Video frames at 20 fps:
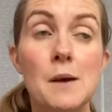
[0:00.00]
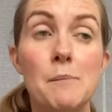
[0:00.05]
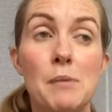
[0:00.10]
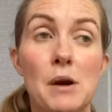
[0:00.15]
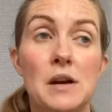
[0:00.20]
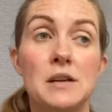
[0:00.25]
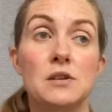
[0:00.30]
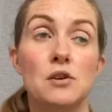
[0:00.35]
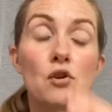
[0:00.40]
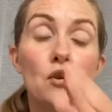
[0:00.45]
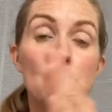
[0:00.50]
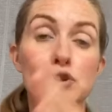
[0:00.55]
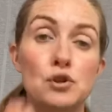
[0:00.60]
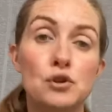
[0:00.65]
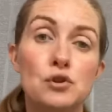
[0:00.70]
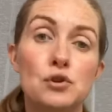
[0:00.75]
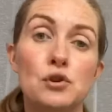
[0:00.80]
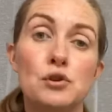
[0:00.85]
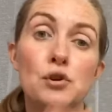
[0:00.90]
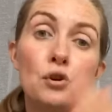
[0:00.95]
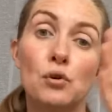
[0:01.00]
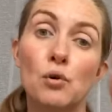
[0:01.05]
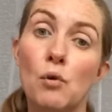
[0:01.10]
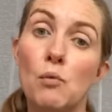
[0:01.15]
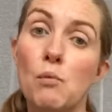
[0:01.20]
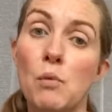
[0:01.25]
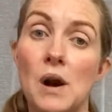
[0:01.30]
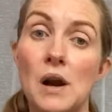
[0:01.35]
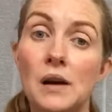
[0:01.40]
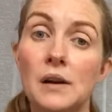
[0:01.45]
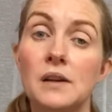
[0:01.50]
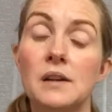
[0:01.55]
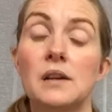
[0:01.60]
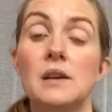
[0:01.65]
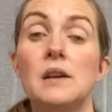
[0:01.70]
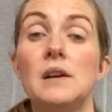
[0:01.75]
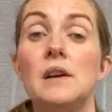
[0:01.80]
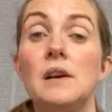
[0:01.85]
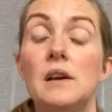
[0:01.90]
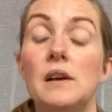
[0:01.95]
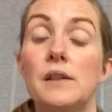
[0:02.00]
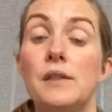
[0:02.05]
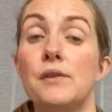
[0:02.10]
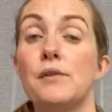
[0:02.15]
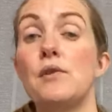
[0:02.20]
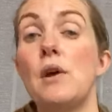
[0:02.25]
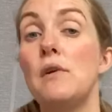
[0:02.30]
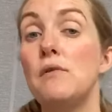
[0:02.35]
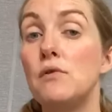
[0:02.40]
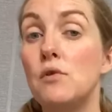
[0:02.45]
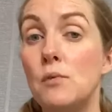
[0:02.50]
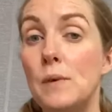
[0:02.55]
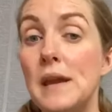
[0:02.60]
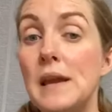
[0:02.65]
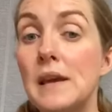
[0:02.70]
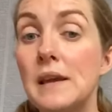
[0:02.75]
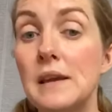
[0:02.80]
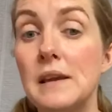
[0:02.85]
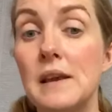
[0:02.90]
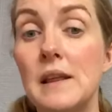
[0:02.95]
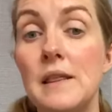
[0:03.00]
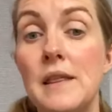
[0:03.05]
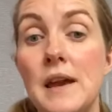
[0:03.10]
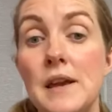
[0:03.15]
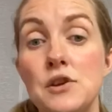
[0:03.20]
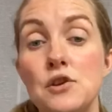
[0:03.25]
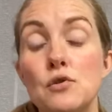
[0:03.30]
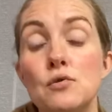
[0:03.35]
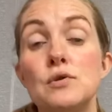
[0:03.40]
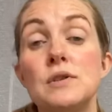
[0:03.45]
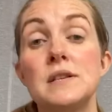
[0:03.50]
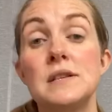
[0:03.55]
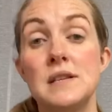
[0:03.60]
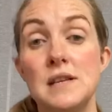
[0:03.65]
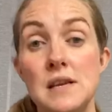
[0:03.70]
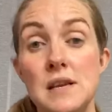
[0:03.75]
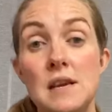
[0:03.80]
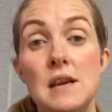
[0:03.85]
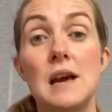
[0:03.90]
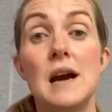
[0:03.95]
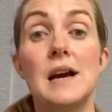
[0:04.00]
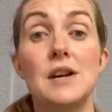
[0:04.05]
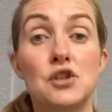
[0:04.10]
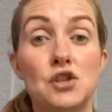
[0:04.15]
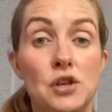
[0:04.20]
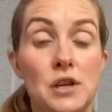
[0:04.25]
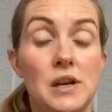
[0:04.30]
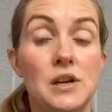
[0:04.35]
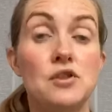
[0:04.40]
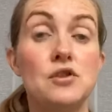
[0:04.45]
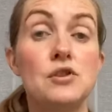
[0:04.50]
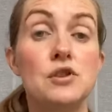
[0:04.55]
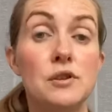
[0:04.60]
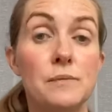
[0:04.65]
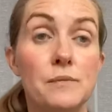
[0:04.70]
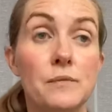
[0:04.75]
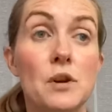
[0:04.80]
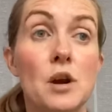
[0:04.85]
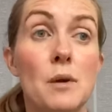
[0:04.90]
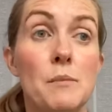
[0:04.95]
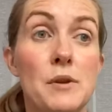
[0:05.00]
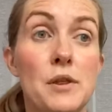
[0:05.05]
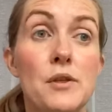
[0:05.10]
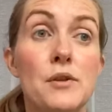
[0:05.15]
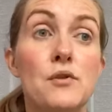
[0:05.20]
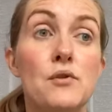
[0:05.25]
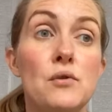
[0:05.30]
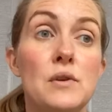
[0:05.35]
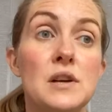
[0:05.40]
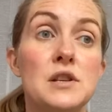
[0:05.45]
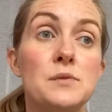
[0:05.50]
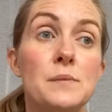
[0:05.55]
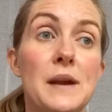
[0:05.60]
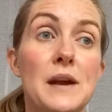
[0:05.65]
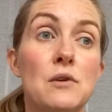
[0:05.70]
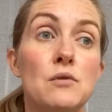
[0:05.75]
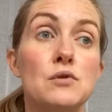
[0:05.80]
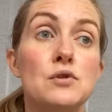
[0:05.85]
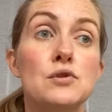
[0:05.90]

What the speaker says: But as long as you're doing your homework throughout the week, then you'll see a change coming through as well.